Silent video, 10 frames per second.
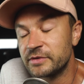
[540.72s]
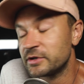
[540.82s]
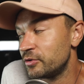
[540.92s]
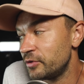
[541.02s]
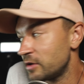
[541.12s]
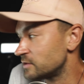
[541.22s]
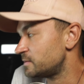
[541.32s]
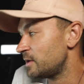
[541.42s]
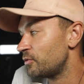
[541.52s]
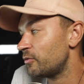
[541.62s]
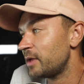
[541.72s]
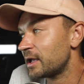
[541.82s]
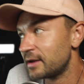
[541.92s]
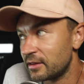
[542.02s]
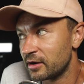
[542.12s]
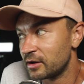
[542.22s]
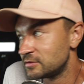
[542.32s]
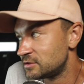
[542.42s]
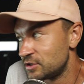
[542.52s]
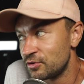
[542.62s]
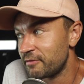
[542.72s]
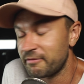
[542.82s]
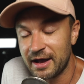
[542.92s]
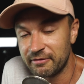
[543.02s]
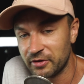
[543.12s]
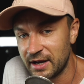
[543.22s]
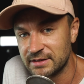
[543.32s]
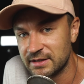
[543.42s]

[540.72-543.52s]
So who knows, maybe we'll make another 2 to 5 grand